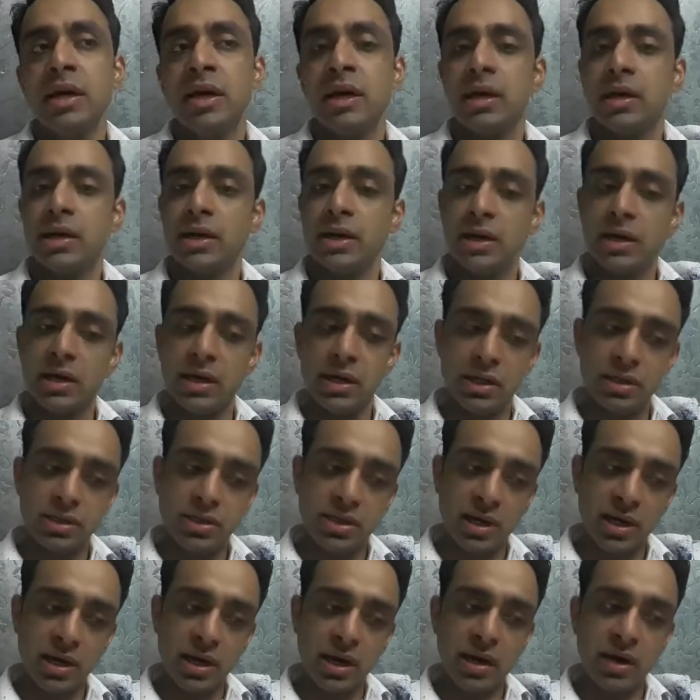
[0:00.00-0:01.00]

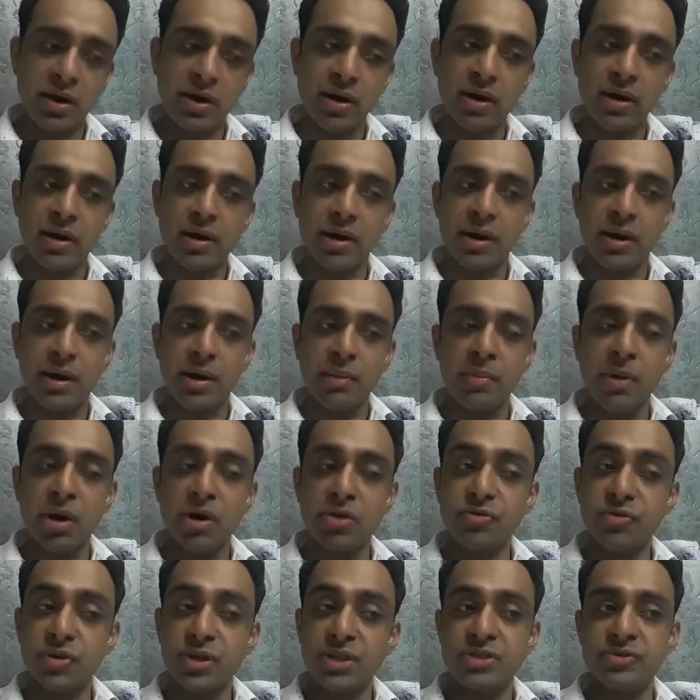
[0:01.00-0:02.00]
the
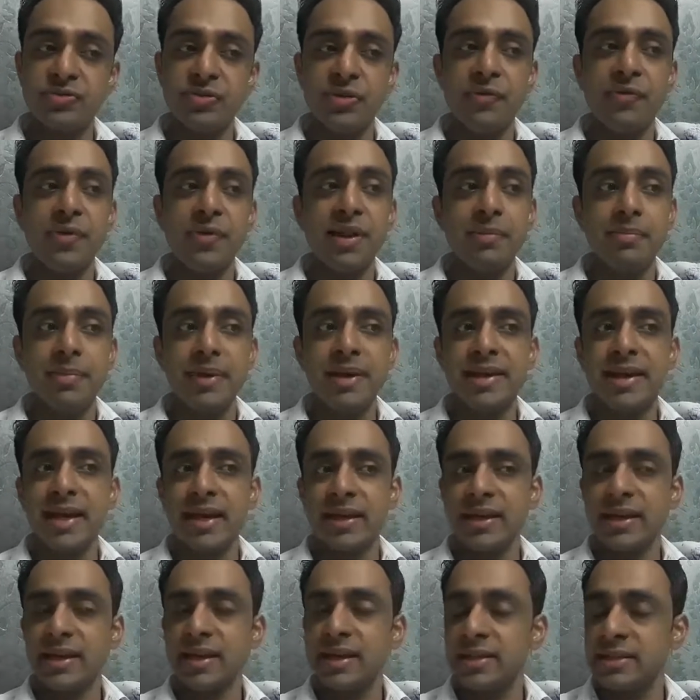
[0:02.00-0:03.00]
amount which we will be
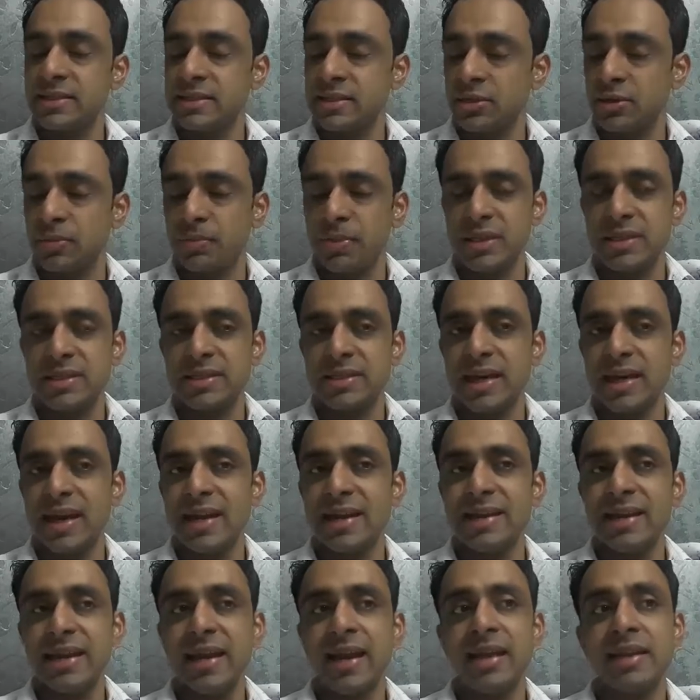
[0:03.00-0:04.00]
getting is rupees
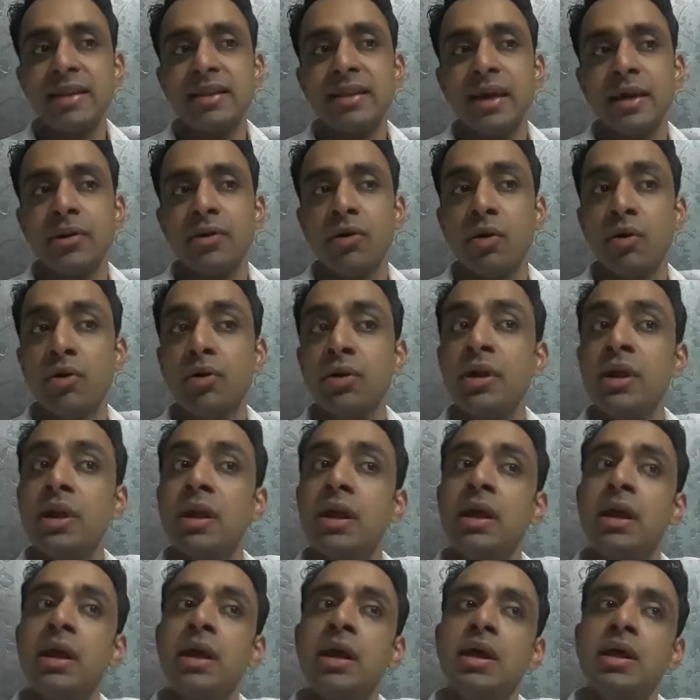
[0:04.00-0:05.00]
90, and then on
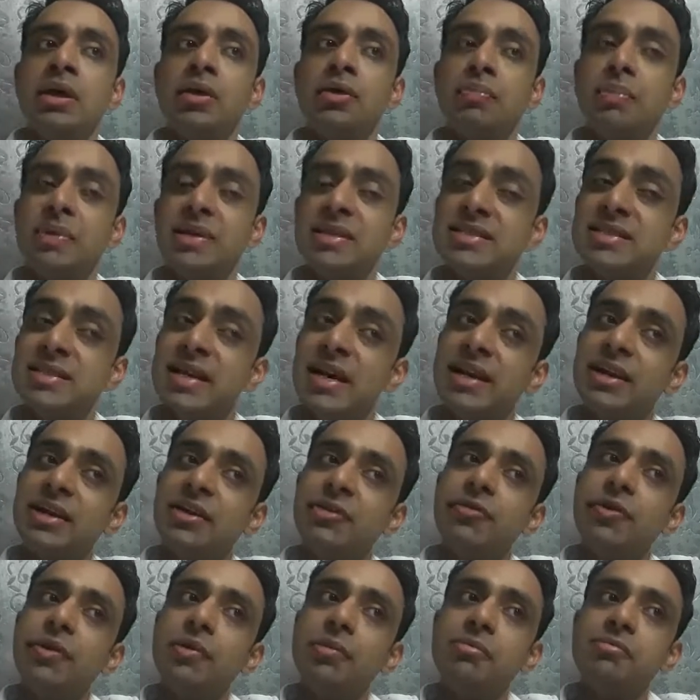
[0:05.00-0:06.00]
rupees
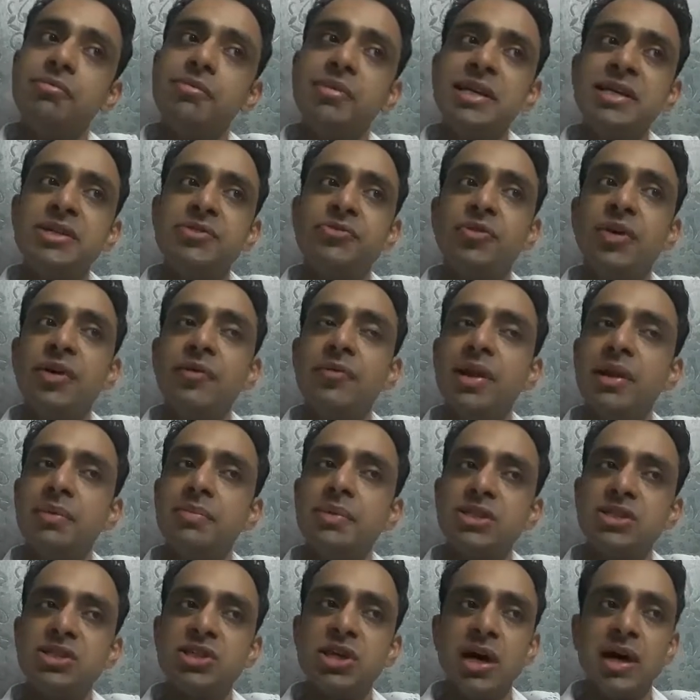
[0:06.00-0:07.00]
90 we will
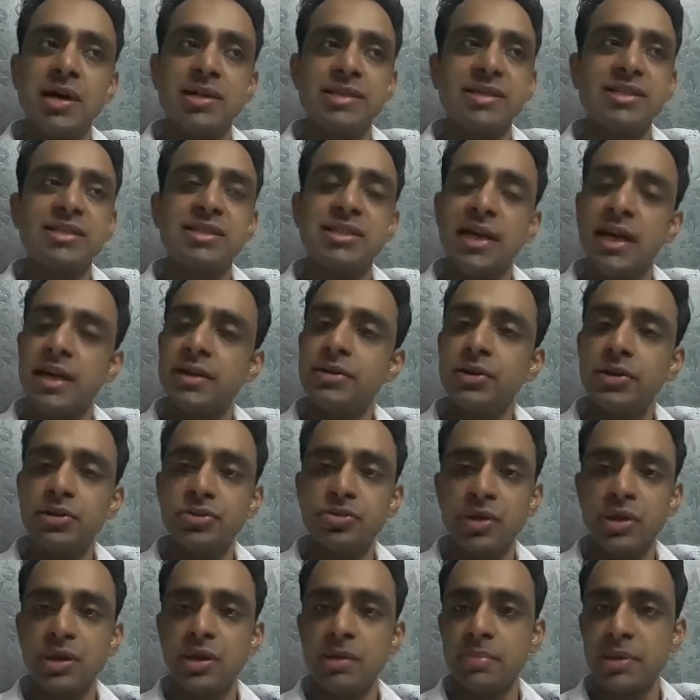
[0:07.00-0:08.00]
be charging 10 or
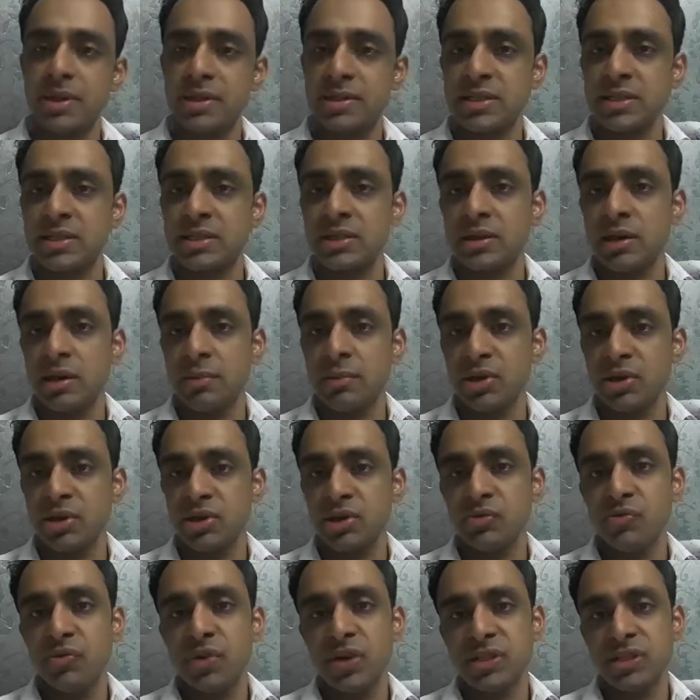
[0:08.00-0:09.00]
20%
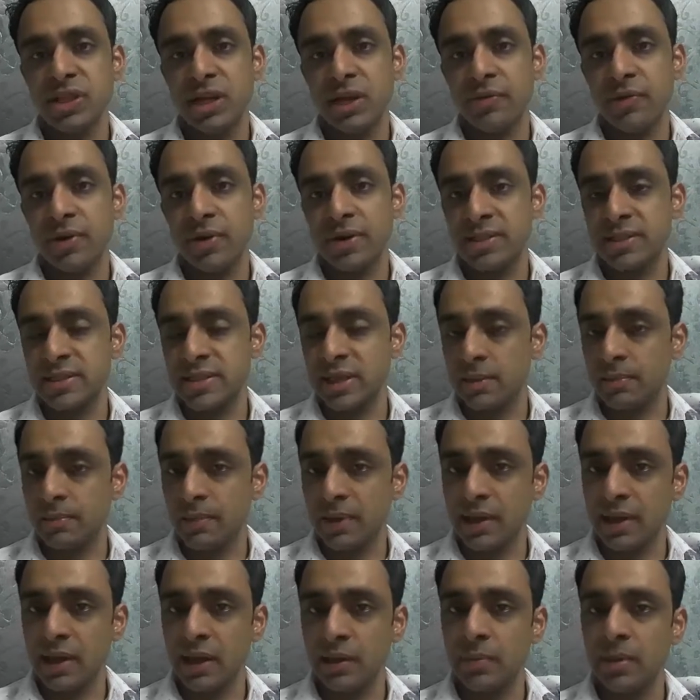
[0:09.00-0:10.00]
commission, whichever is
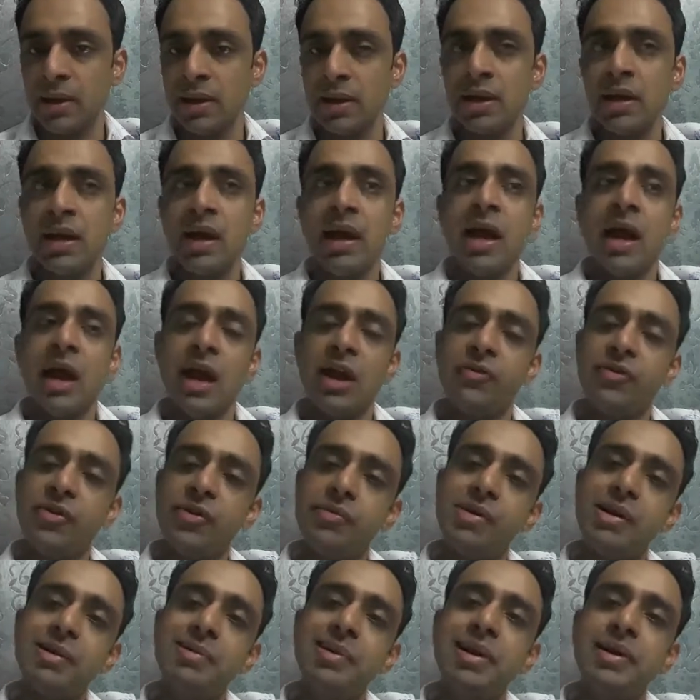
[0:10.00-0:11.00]
applicable, and we
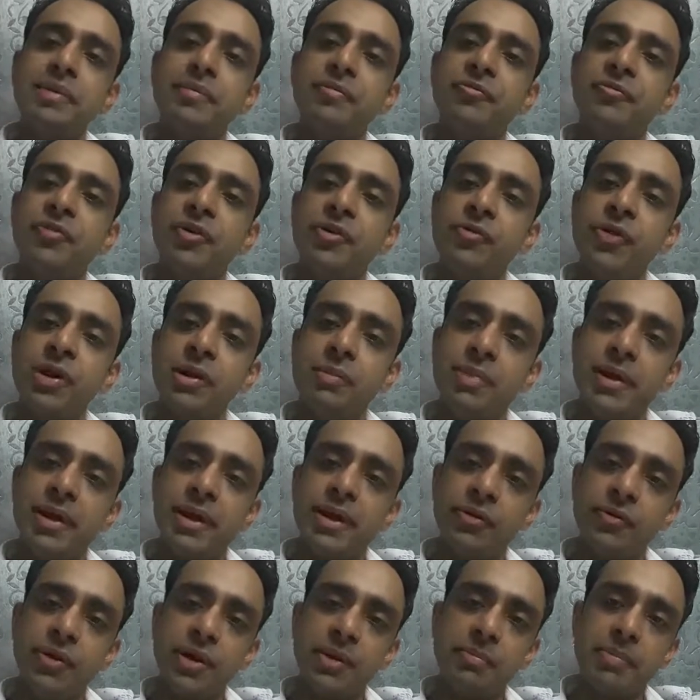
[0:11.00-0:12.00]
will be
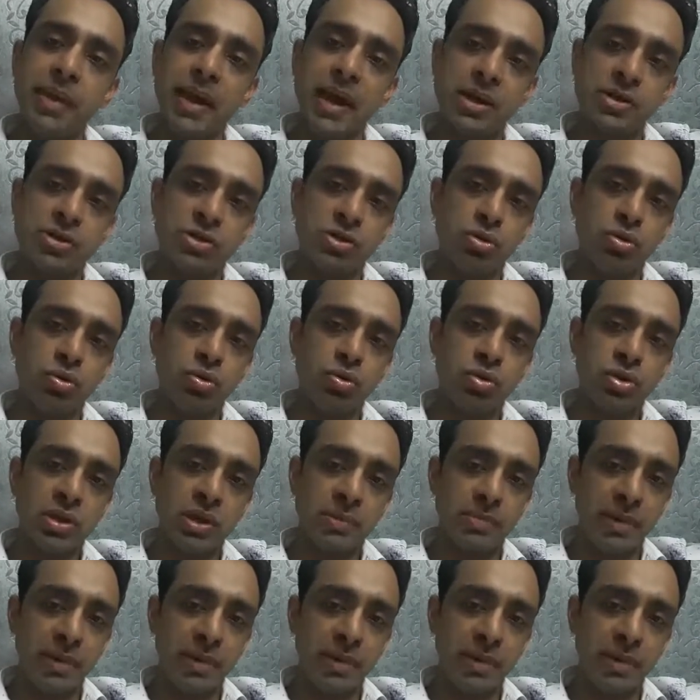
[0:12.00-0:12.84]
giving back you the